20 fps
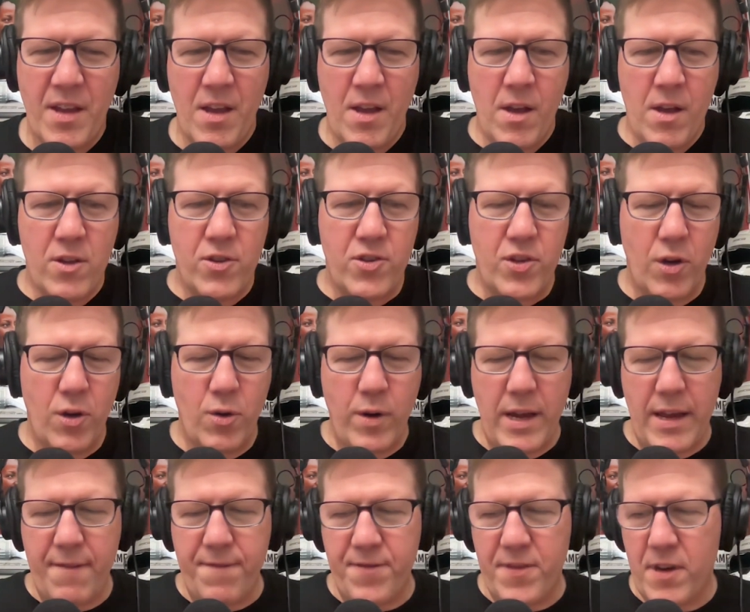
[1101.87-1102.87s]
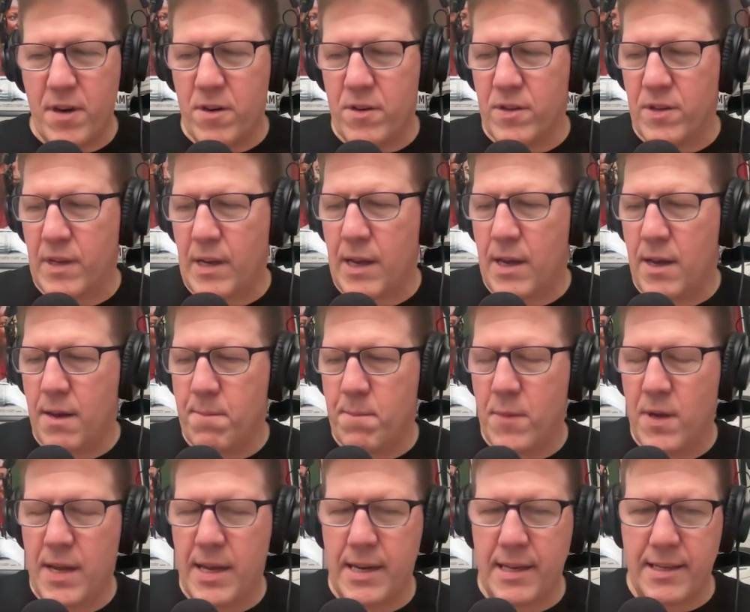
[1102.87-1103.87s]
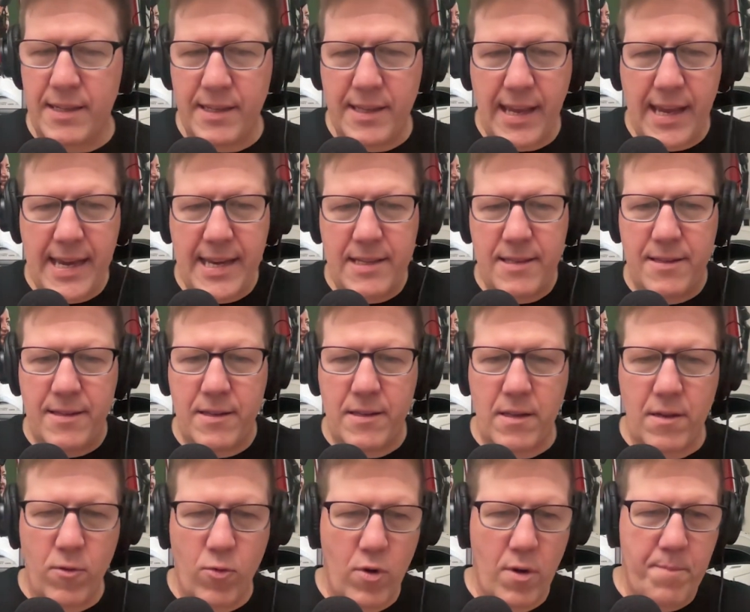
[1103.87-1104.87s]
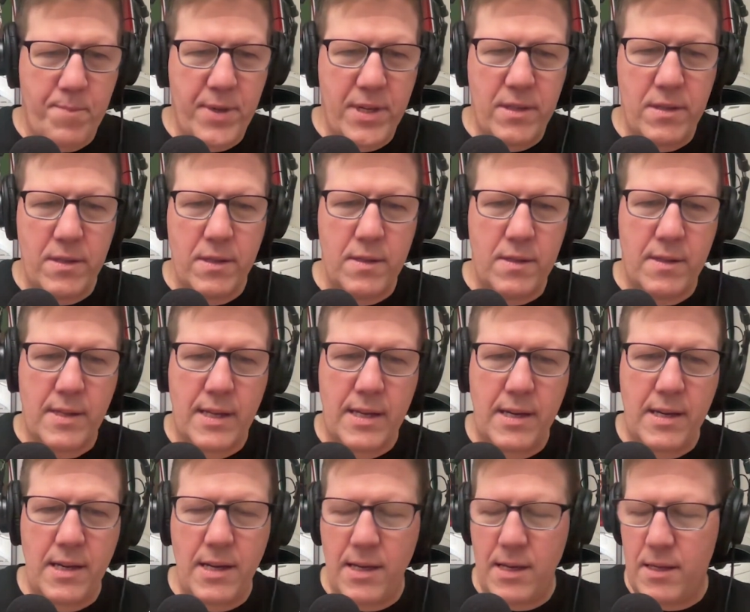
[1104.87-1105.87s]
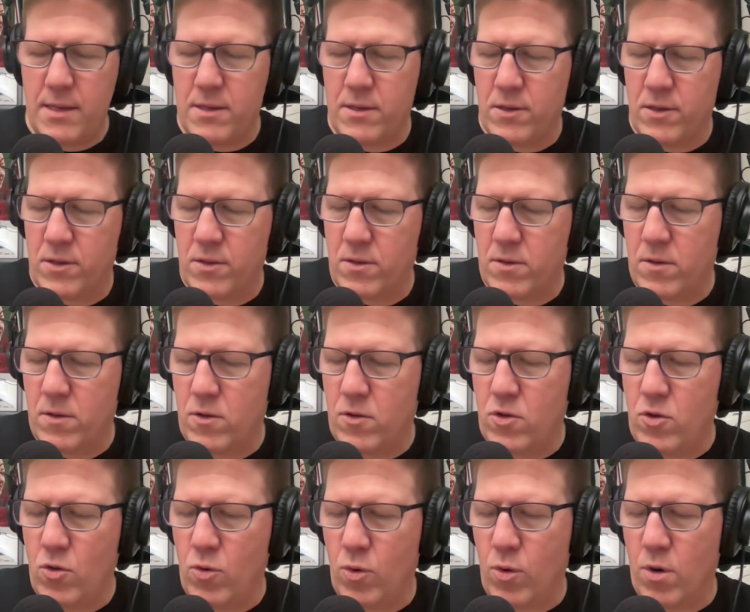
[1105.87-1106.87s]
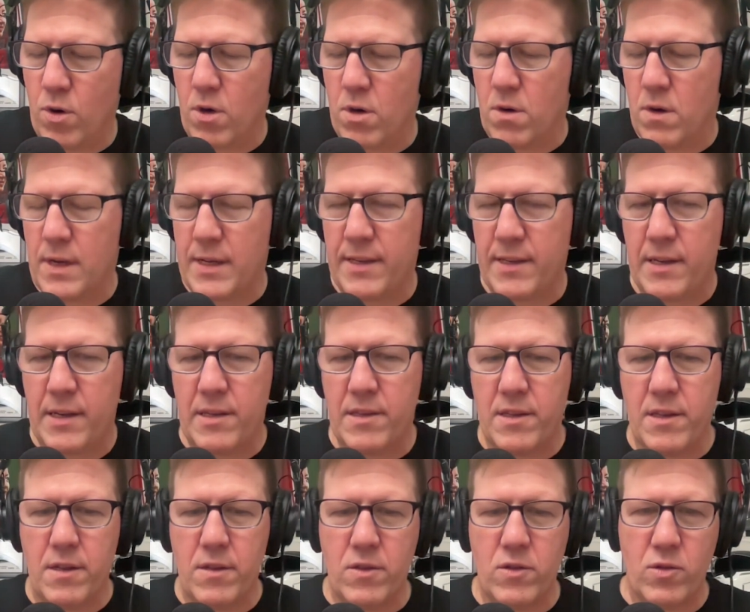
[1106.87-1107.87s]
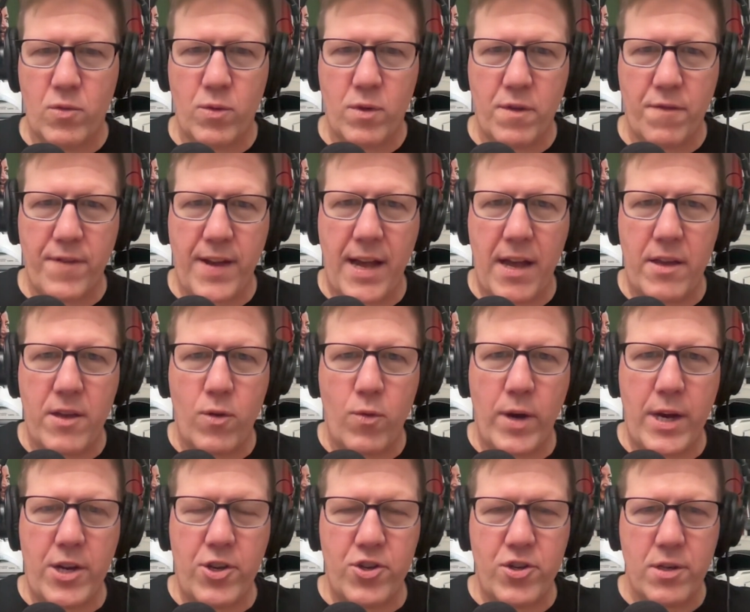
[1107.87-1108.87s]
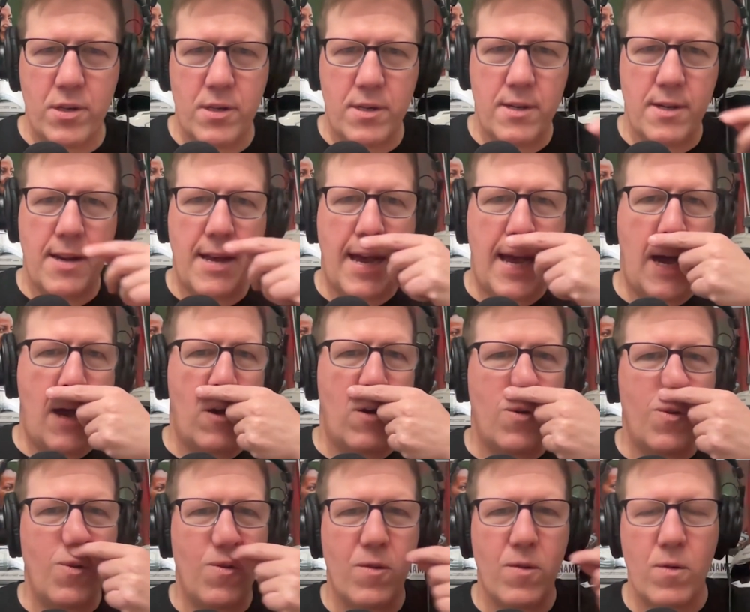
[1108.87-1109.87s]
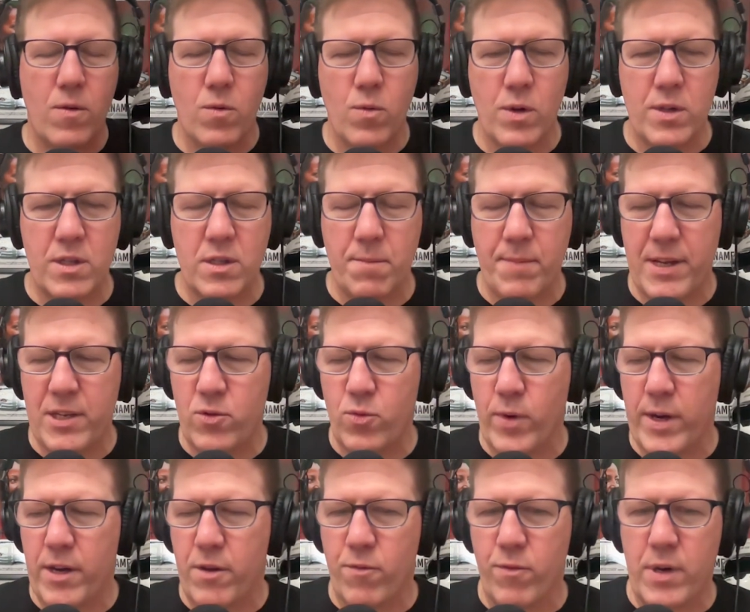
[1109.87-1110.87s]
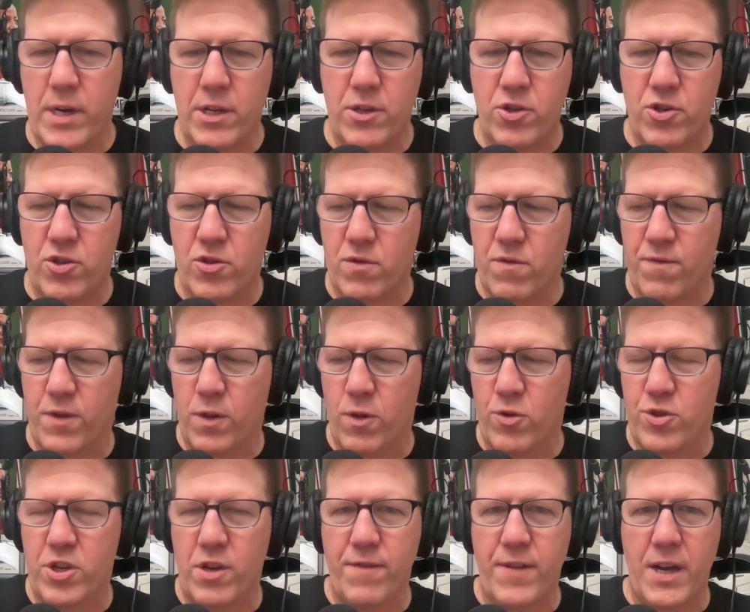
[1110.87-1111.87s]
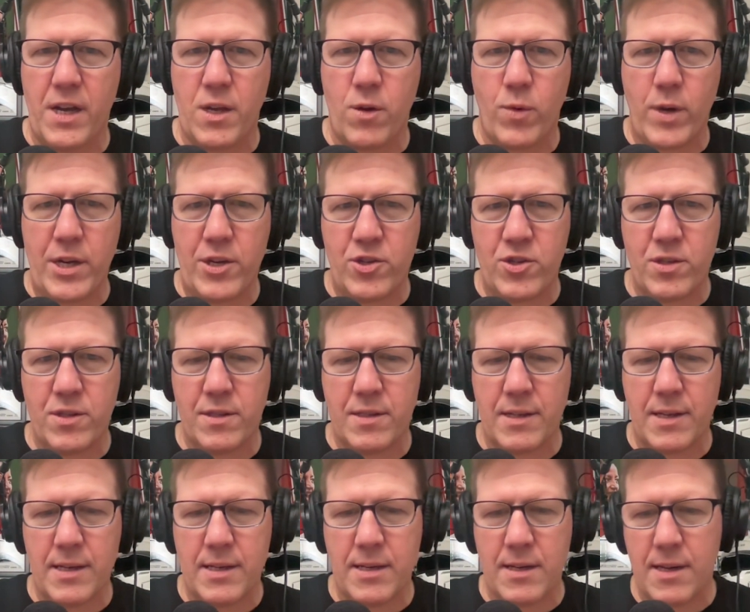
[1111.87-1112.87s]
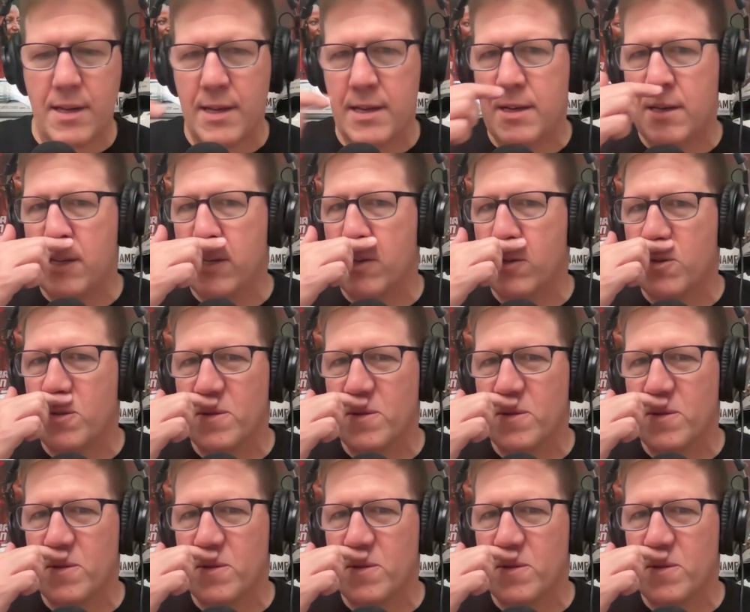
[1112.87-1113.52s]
So if there's an estate or a business that needs your assistance with evaluation, what's the best way to reach Veloce Valuations and you?